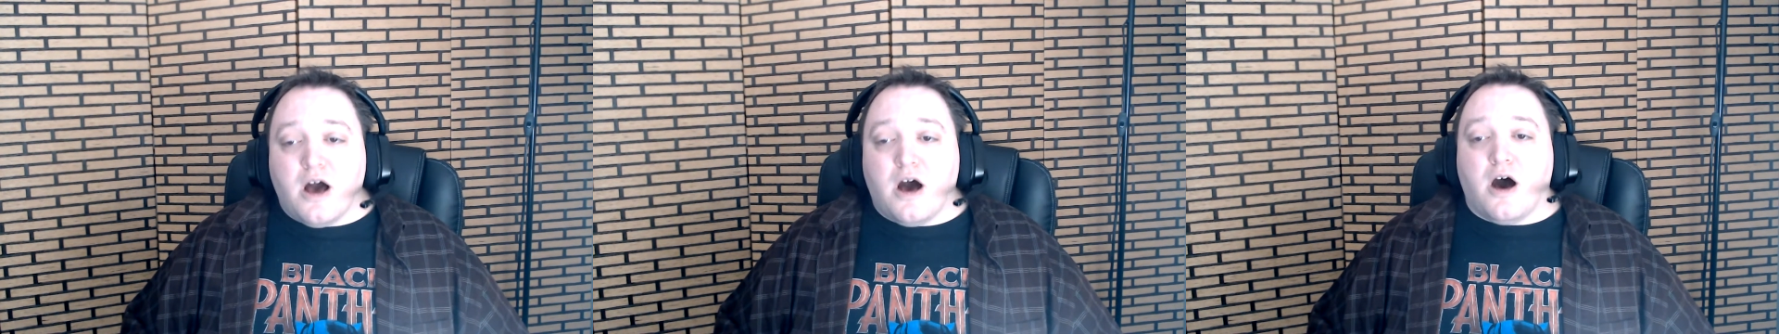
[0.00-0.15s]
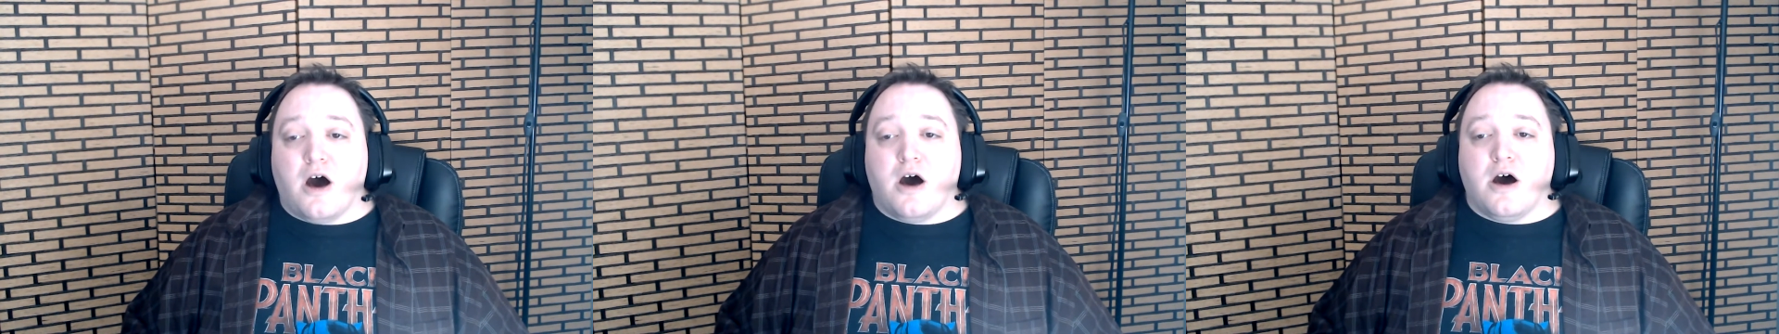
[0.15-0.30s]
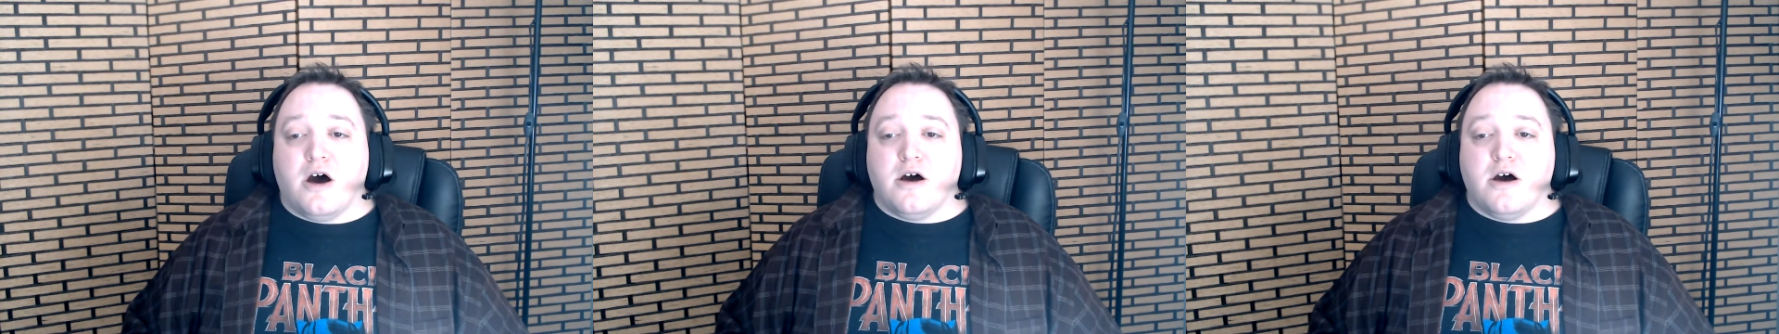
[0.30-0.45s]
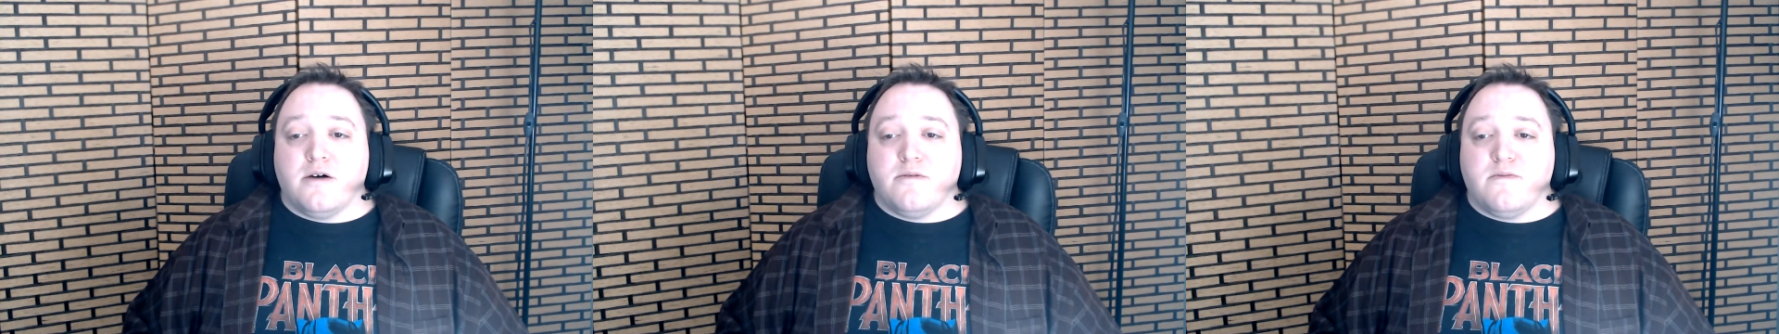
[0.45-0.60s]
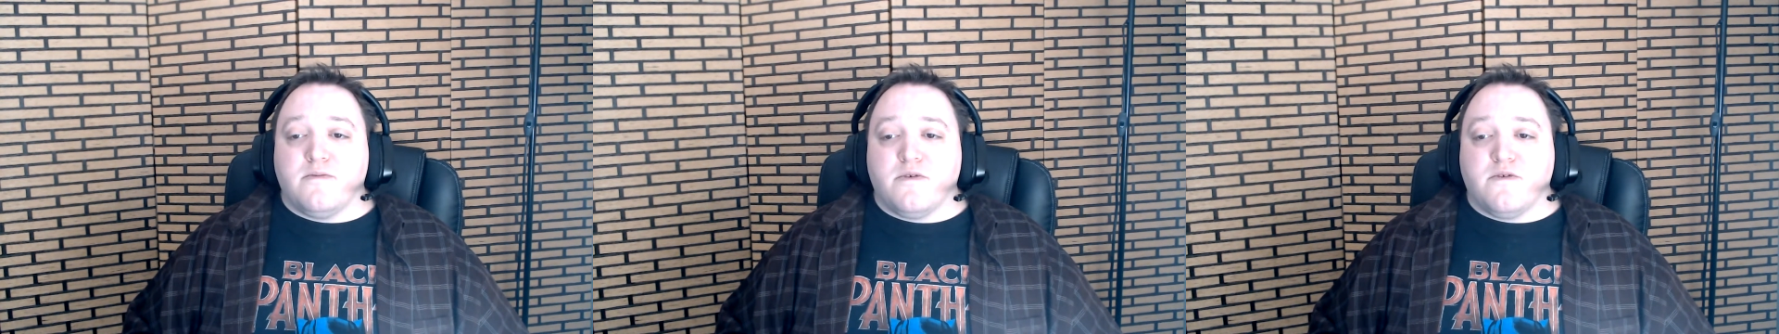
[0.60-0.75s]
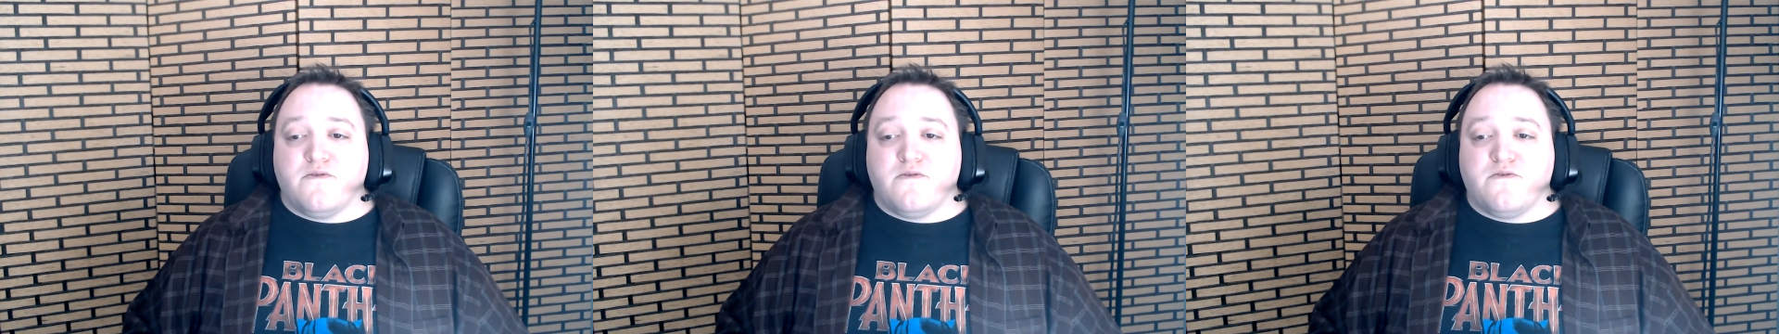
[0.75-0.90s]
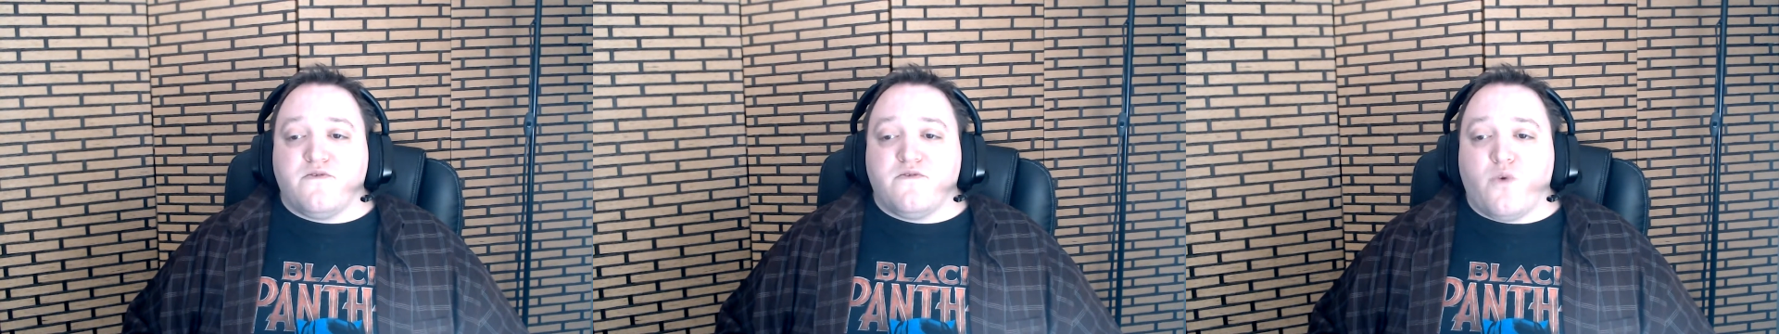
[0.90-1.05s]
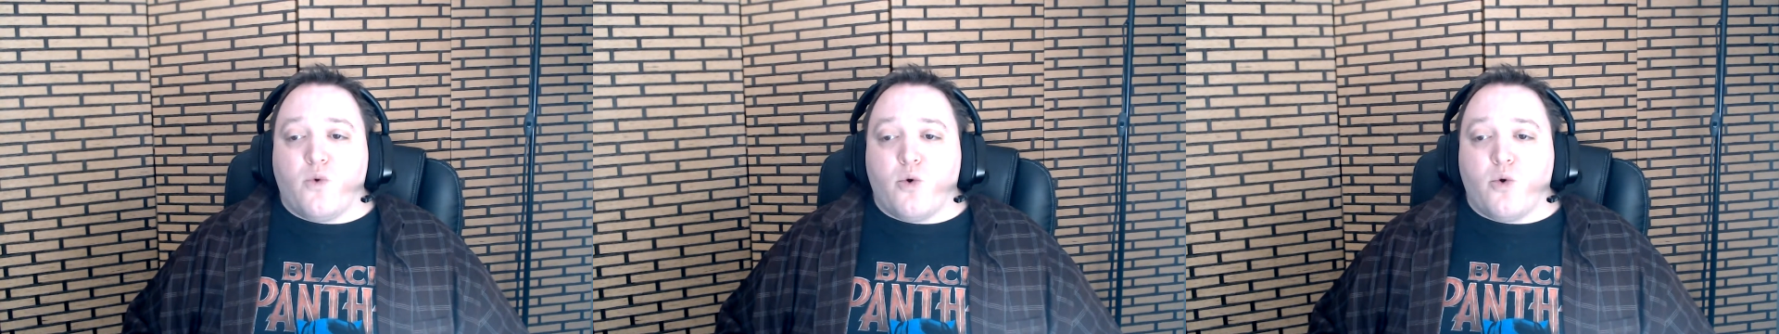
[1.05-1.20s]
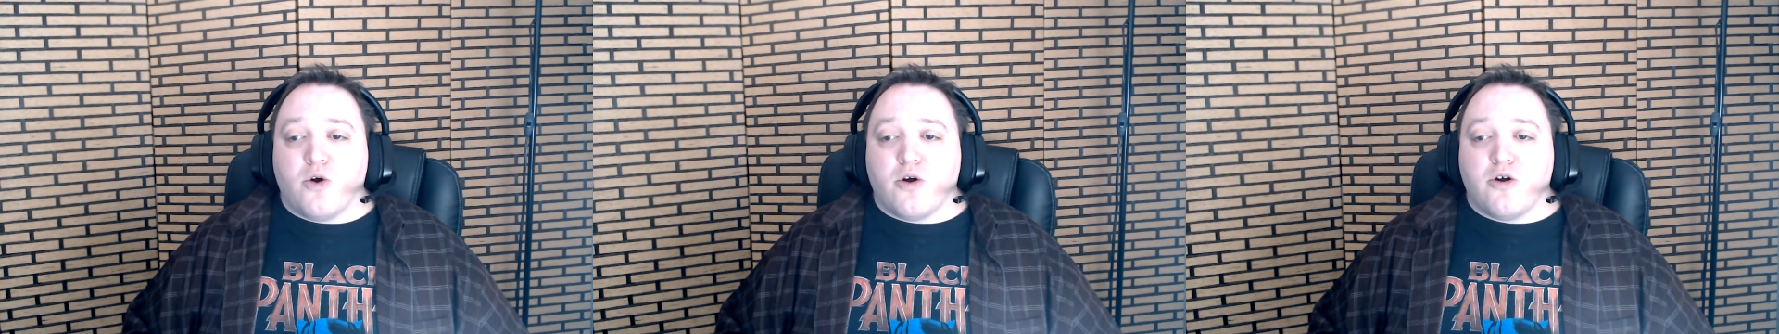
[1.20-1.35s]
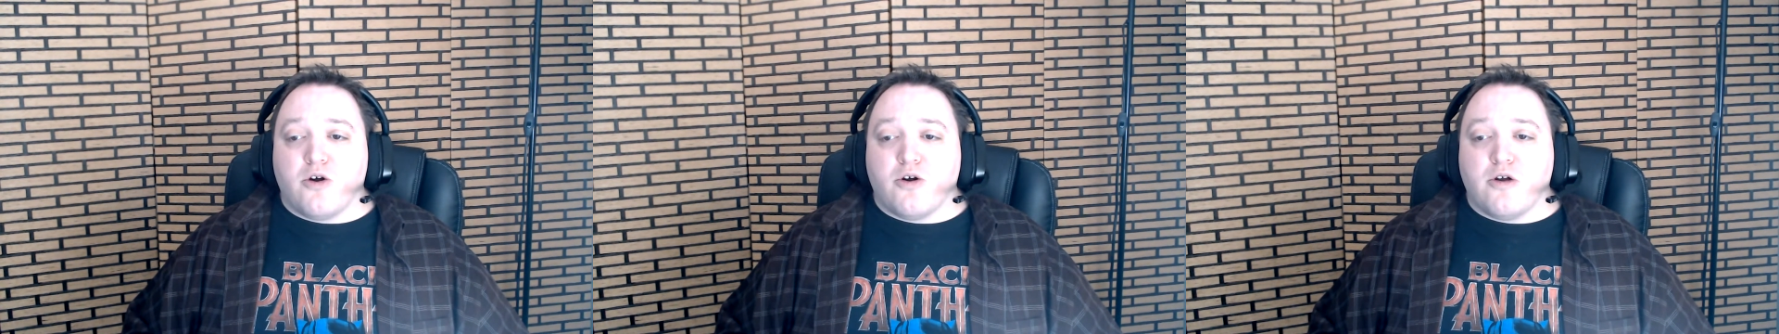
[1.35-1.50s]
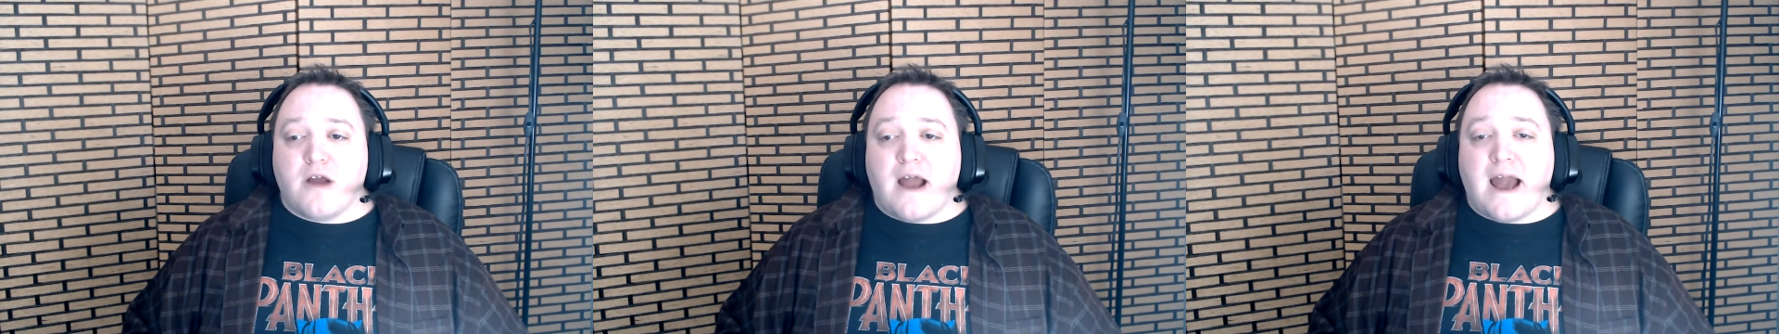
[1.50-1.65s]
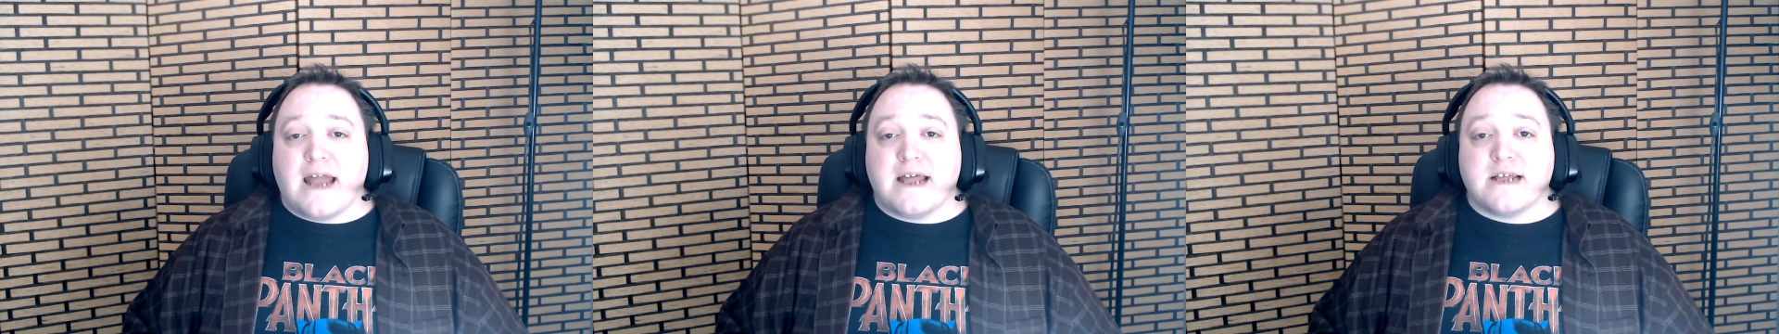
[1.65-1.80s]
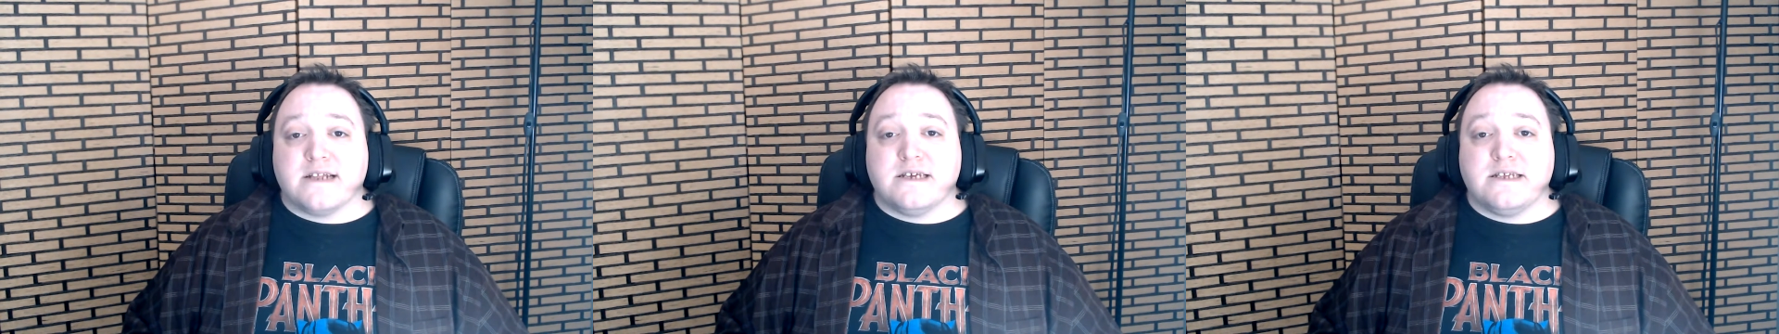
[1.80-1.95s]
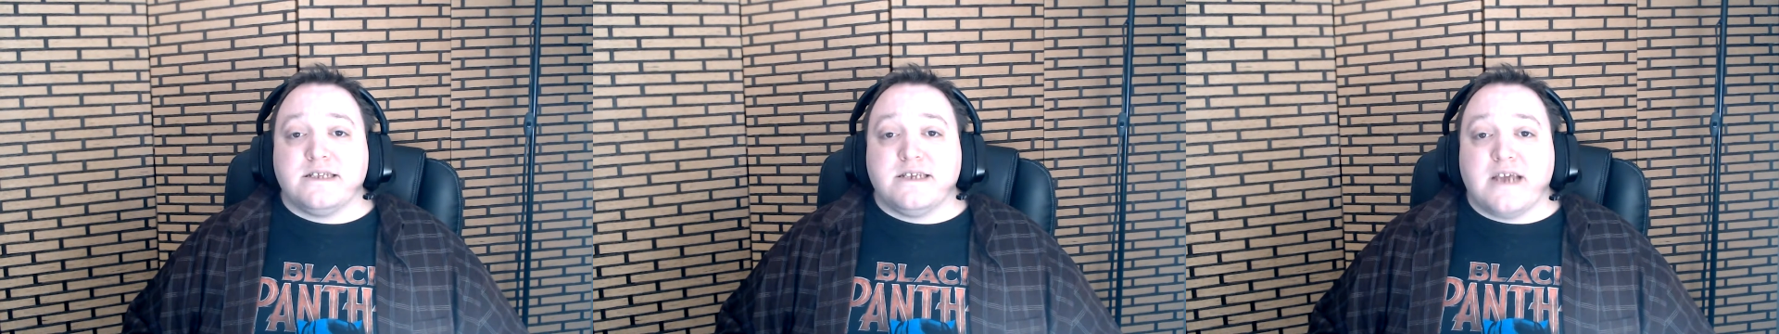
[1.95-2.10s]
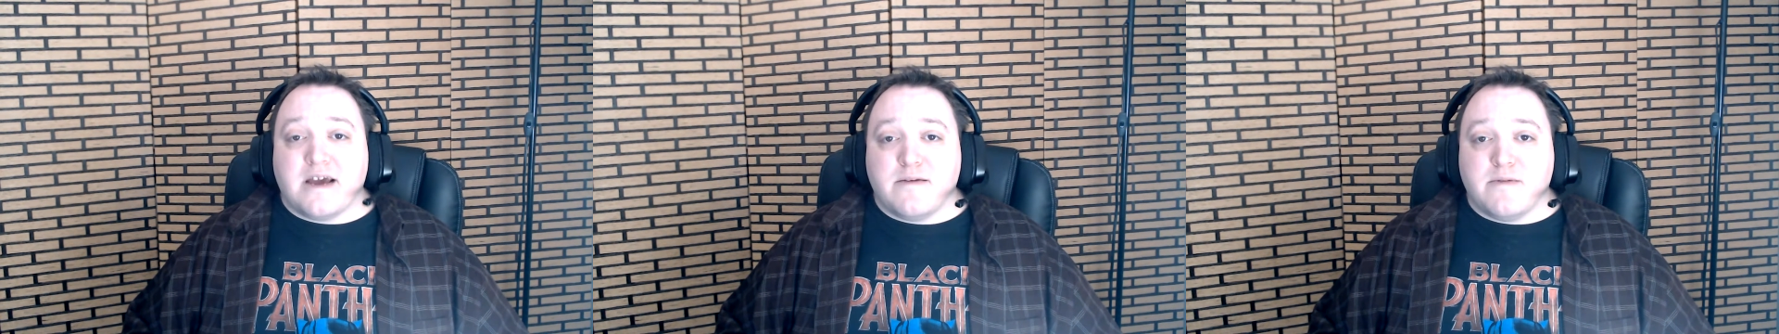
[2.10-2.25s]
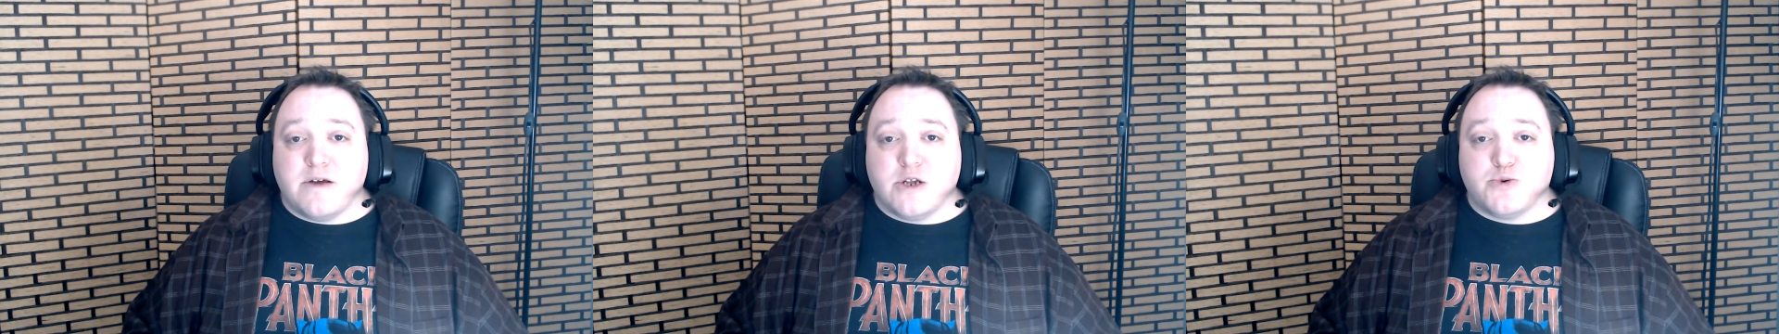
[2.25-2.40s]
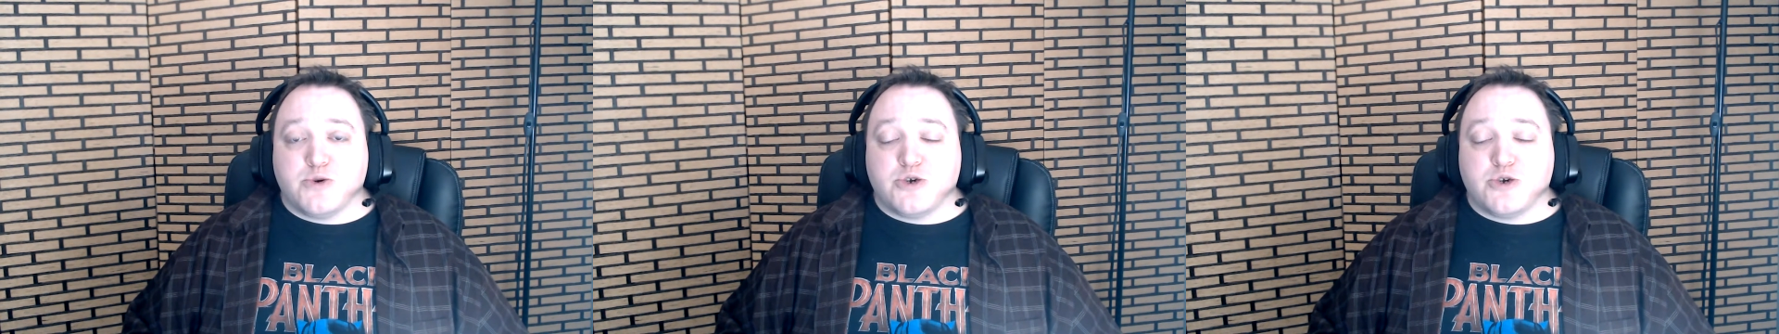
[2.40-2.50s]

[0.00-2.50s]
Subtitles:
for adding to damage,